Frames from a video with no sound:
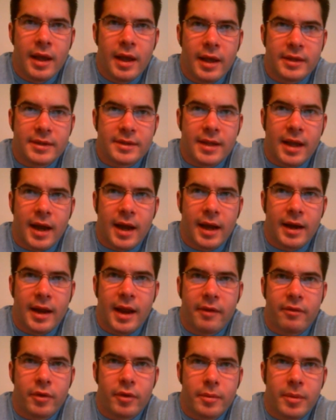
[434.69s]
it's not
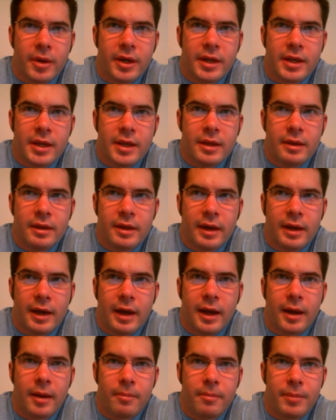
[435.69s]
everybody
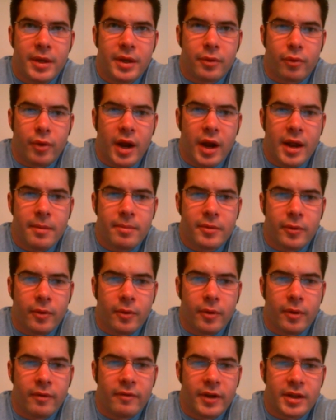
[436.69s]
being raped
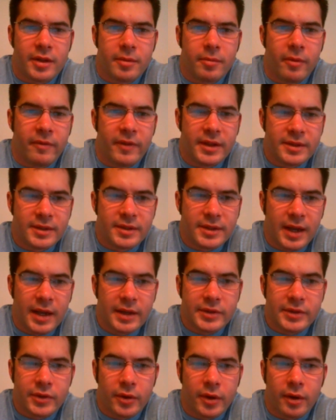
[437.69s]
or a victim of
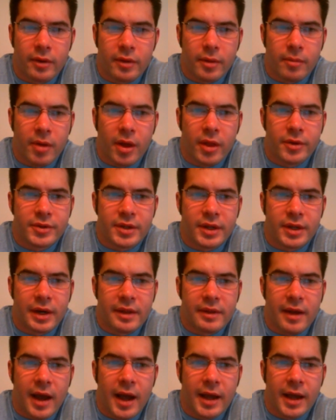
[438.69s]
incest or the mother's going
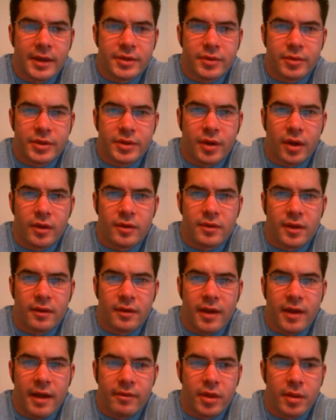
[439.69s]
to die as a result
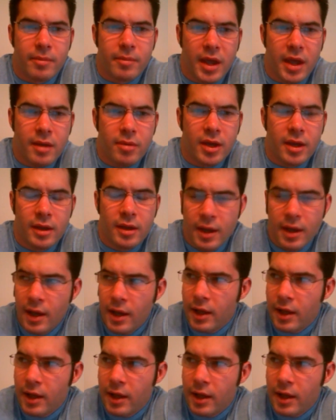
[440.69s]
of having the baby.